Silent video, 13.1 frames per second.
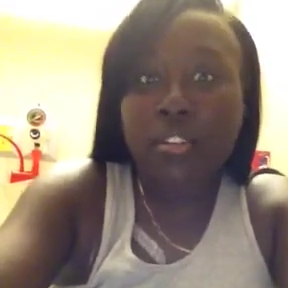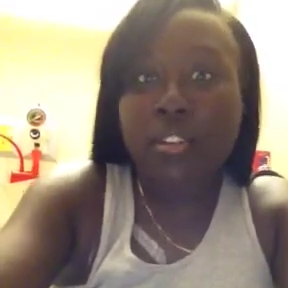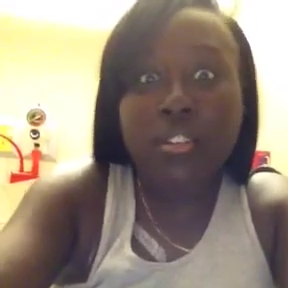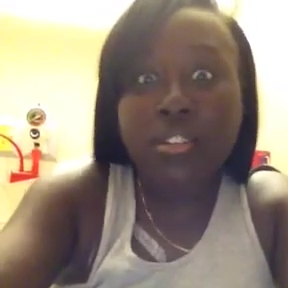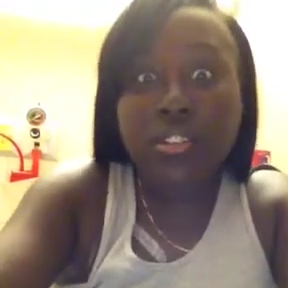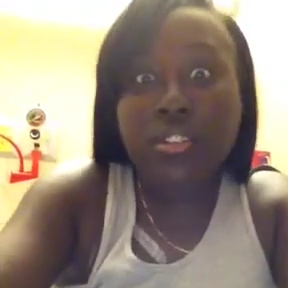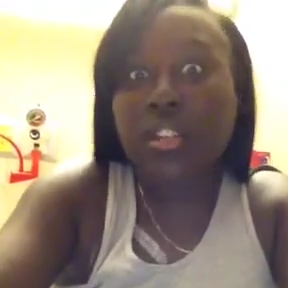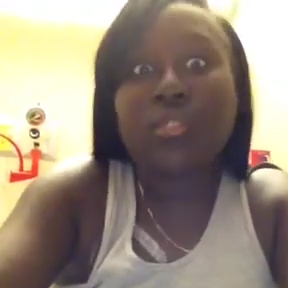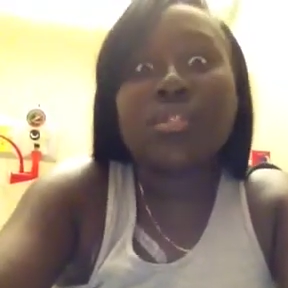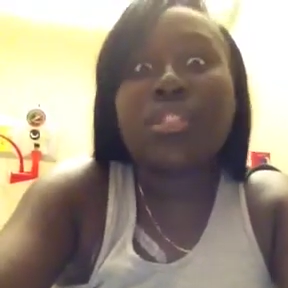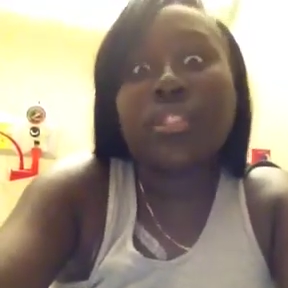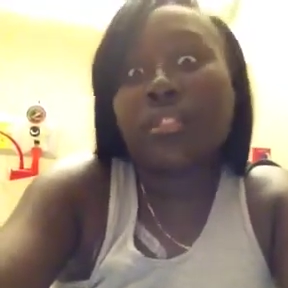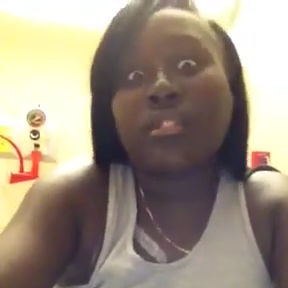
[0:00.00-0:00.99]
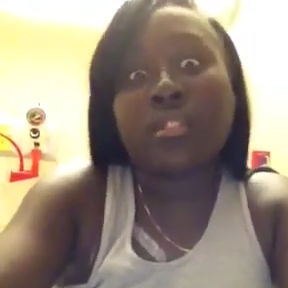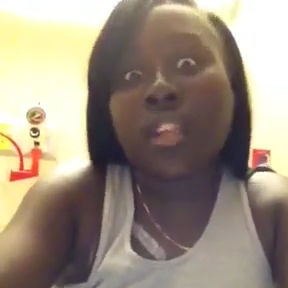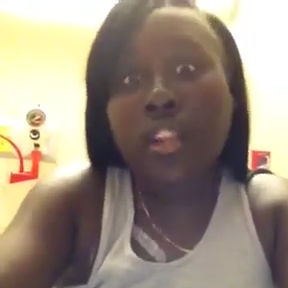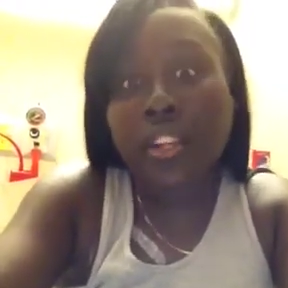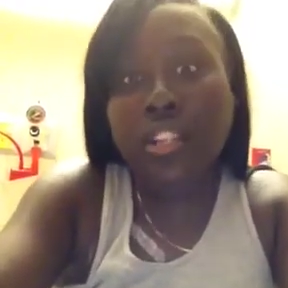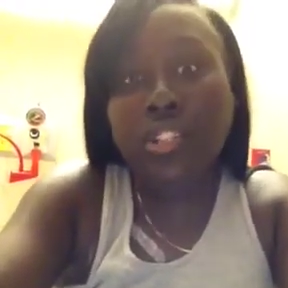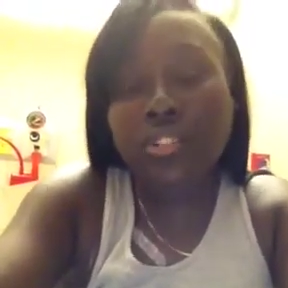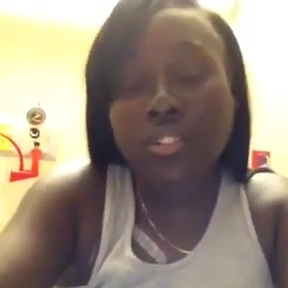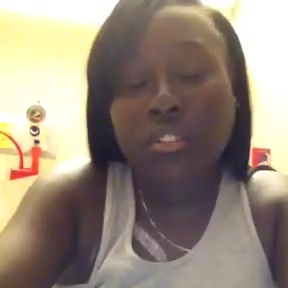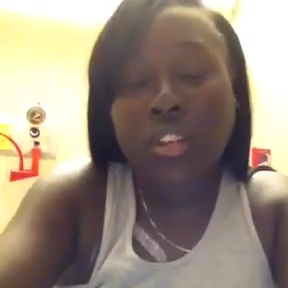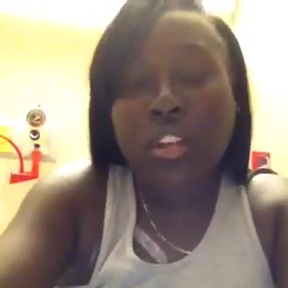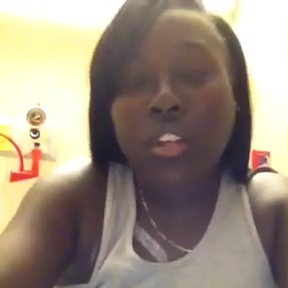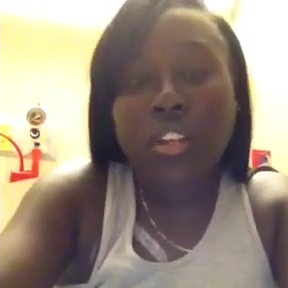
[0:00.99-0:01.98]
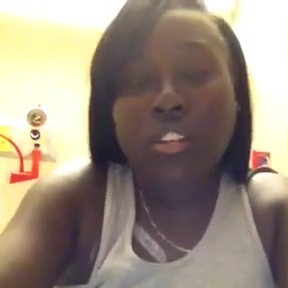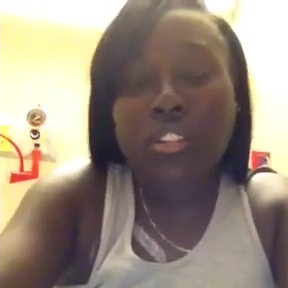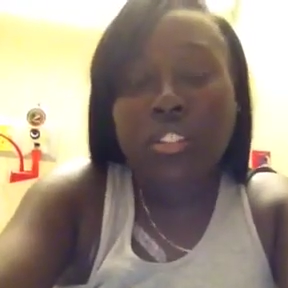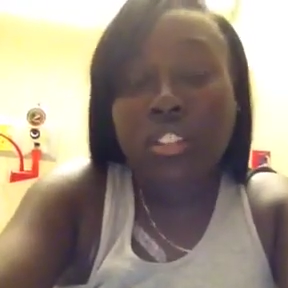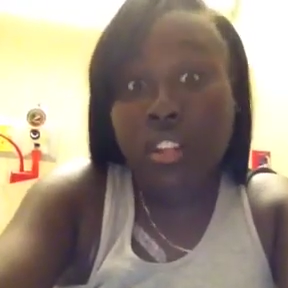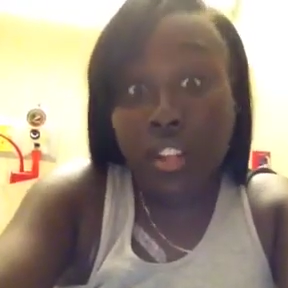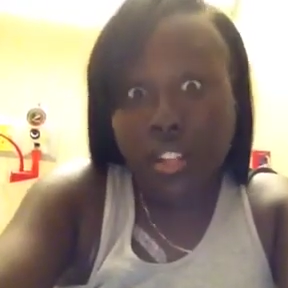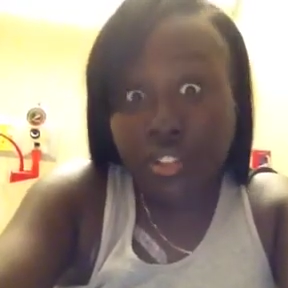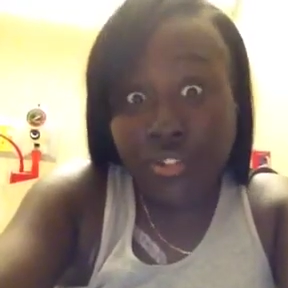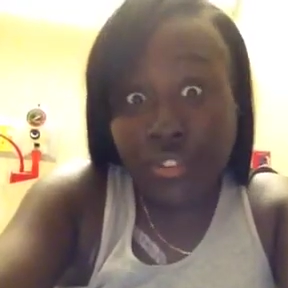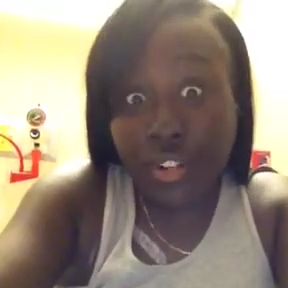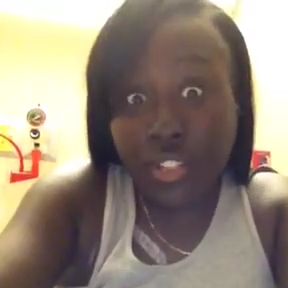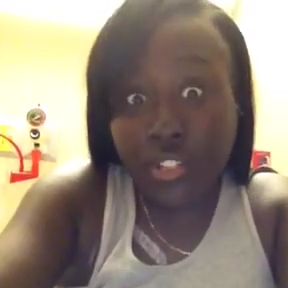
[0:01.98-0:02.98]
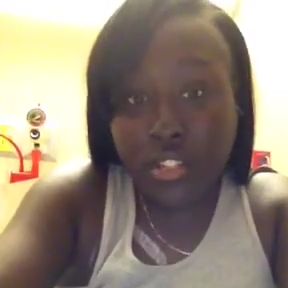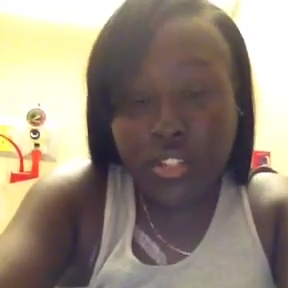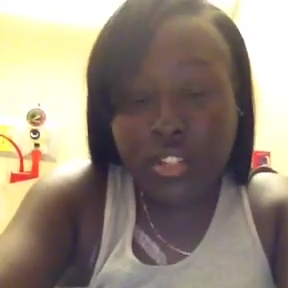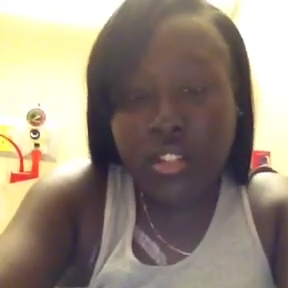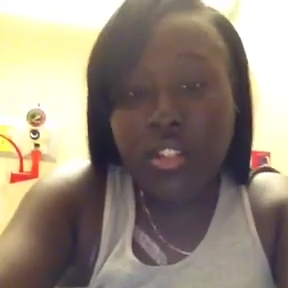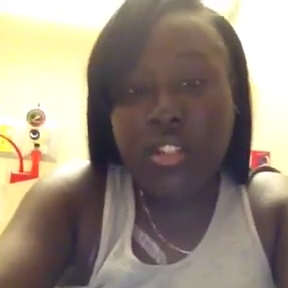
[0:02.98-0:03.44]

they'll still stare at you and just look at you crazy.